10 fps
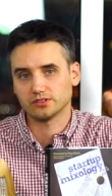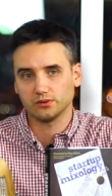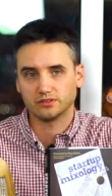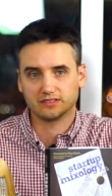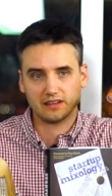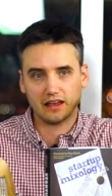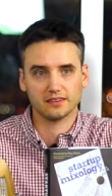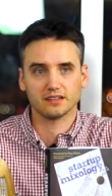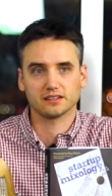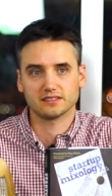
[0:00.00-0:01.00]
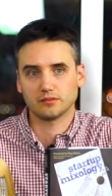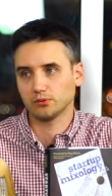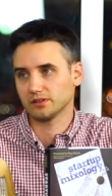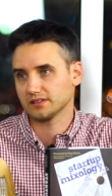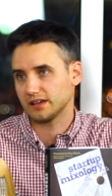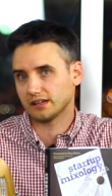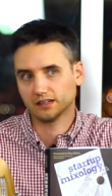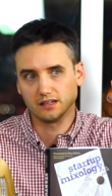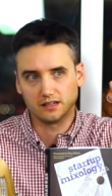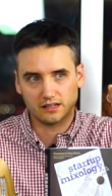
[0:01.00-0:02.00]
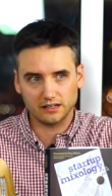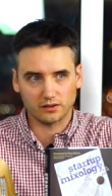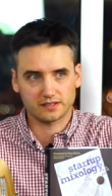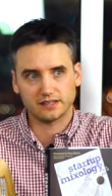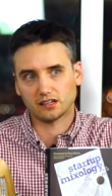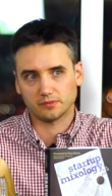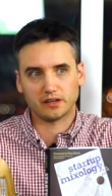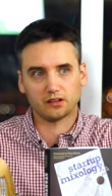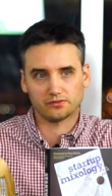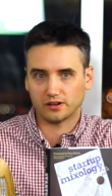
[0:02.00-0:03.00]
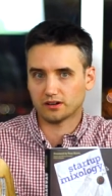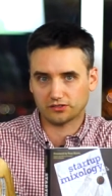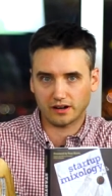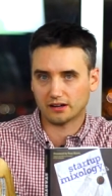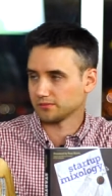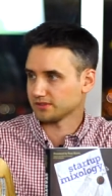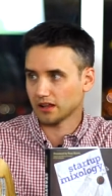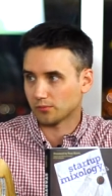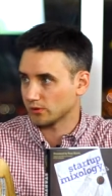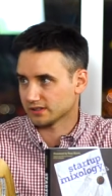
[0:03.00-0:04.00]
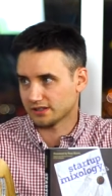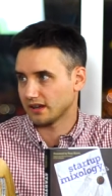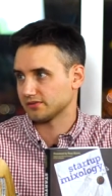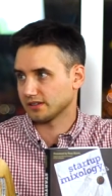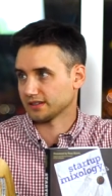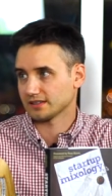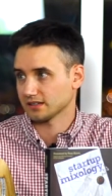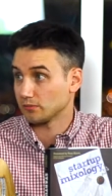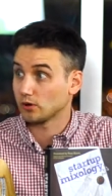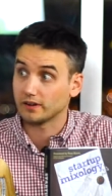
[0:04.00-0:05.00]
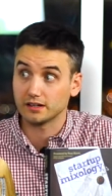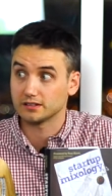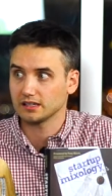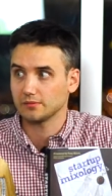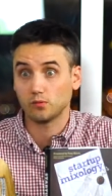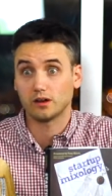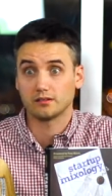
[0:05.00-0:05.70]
So anything as simple as like, you know, a sales bell if you're out trying to sell more stuff because that's going to motivate your team and want